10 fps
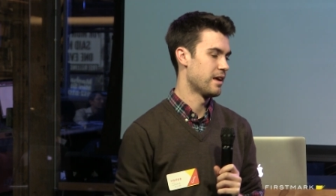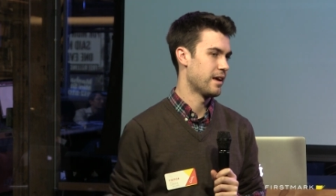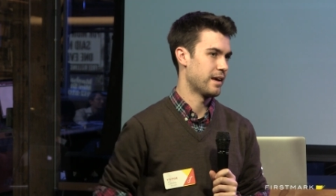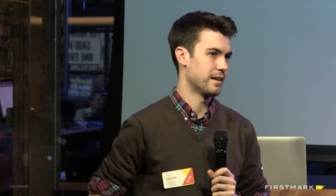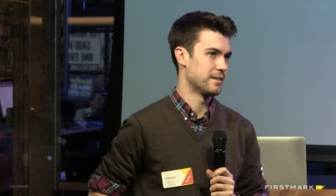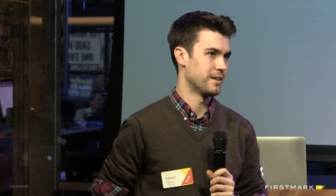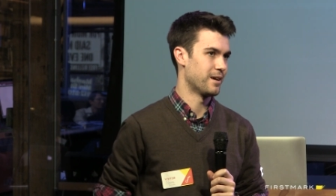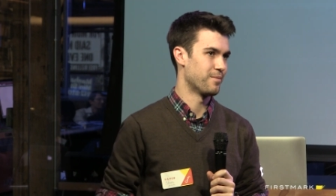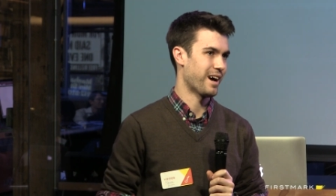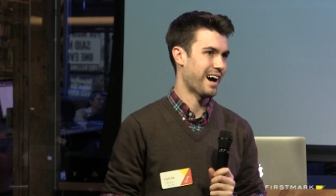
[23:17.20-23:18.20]
and
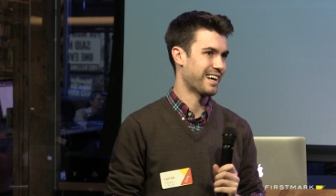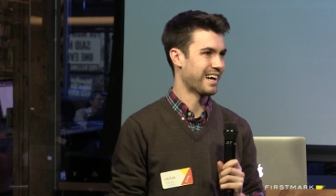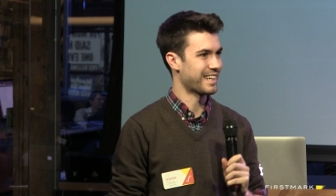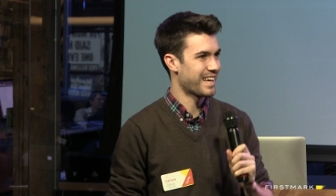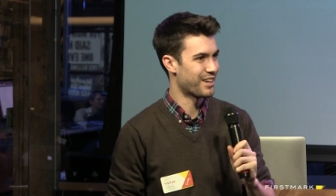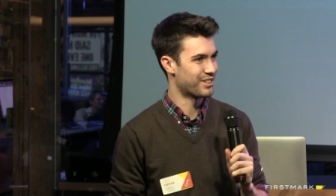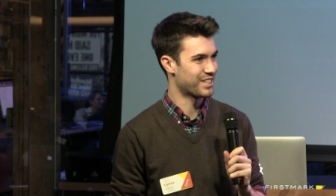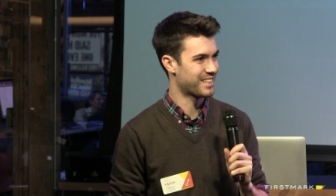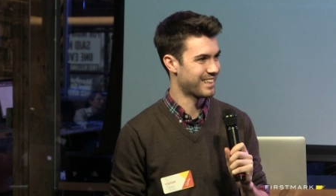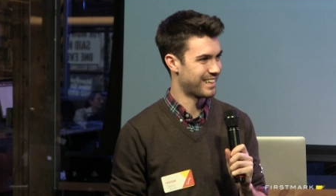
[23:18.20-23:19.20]
um, I, I can't
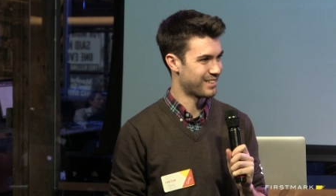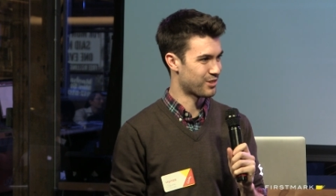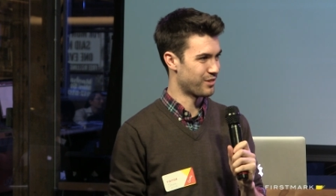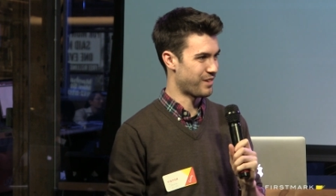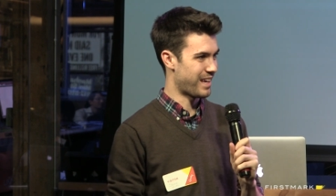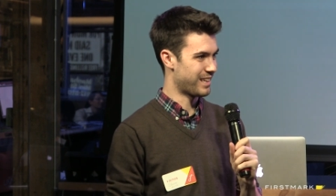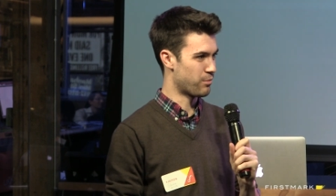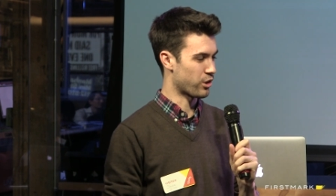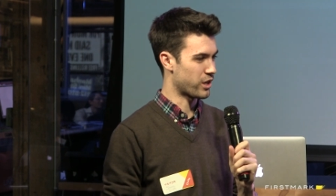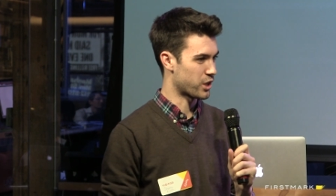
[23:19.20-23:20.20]
articulate it sort of any
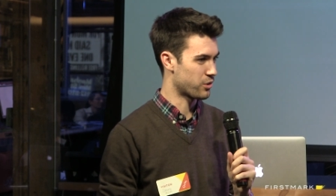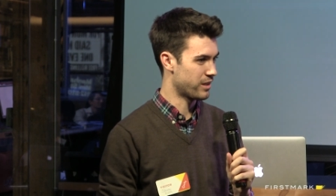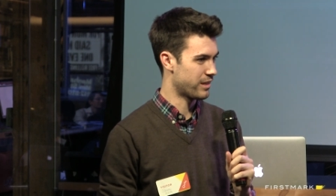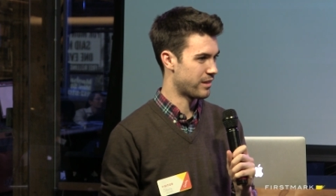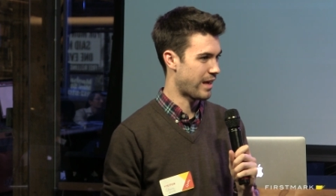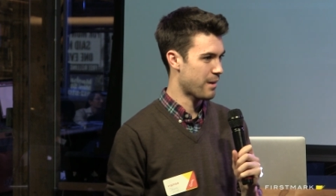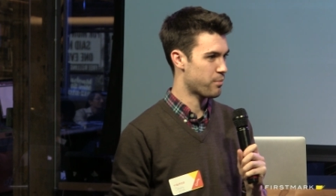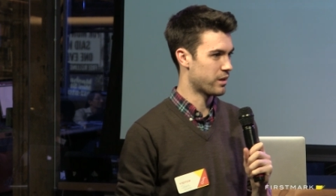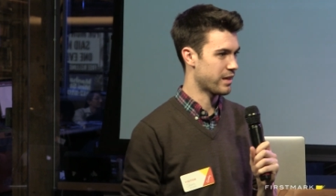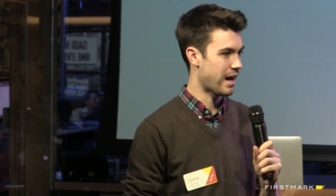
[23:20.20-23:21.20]
more concretely than
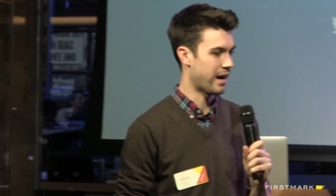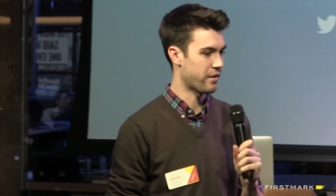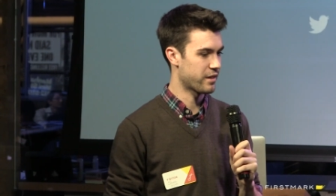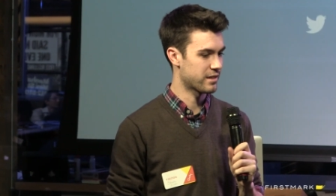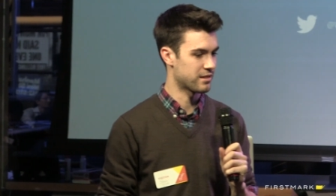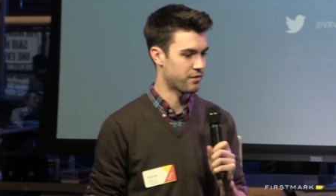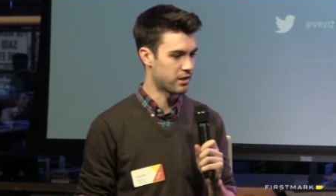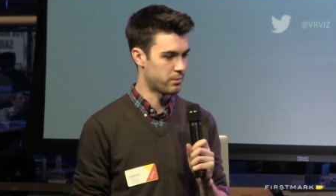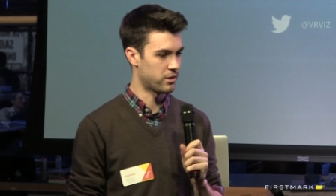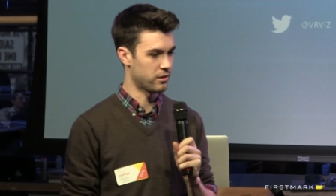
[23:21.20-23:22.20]
that but yeah I think it's a
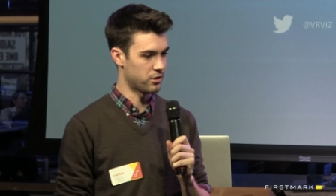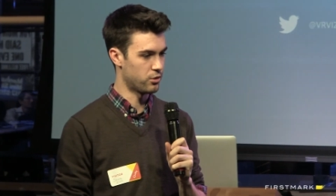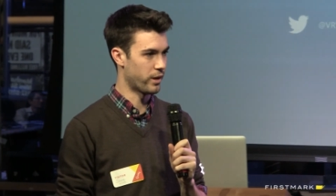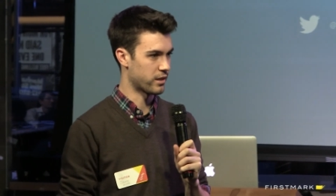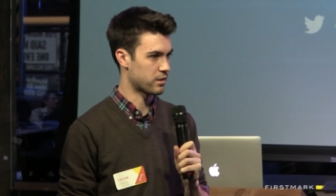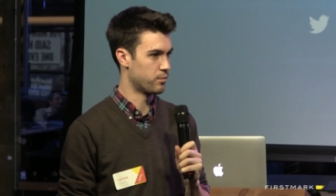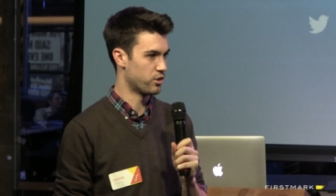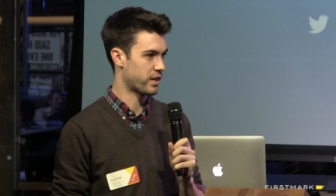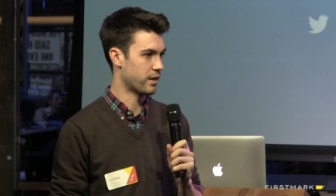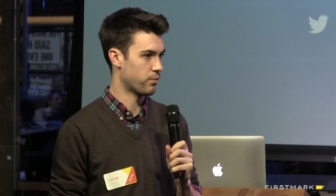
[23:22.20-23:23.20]
fundamentally new way to
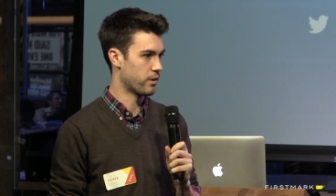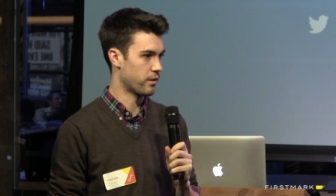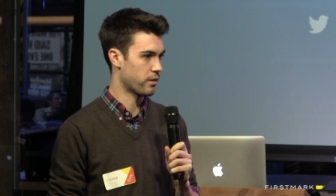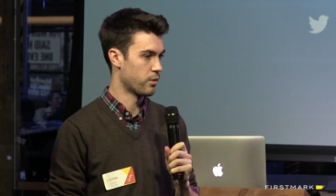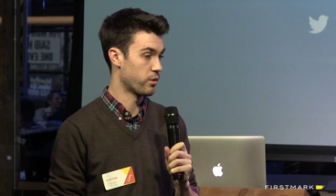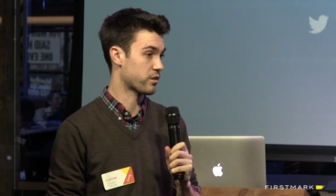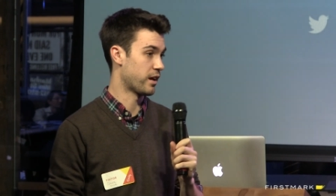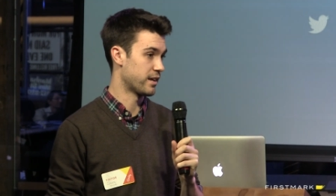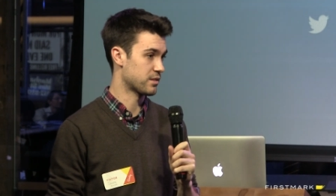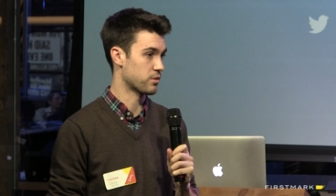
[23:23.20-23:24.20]
communicate with with
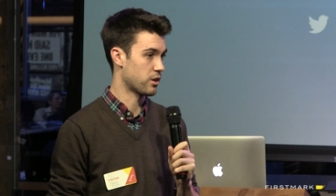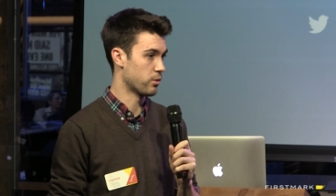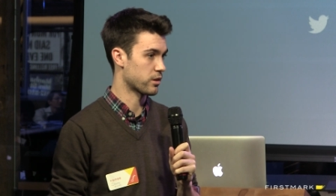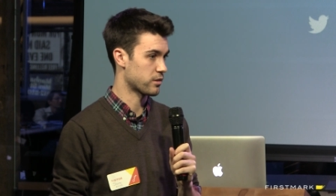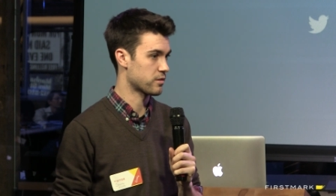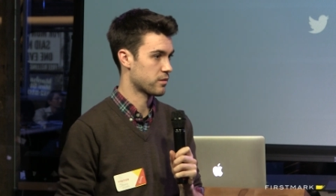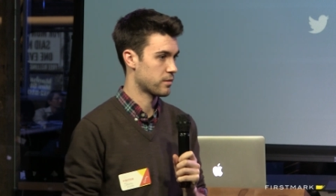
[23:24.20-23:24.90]
clients and with coworkers.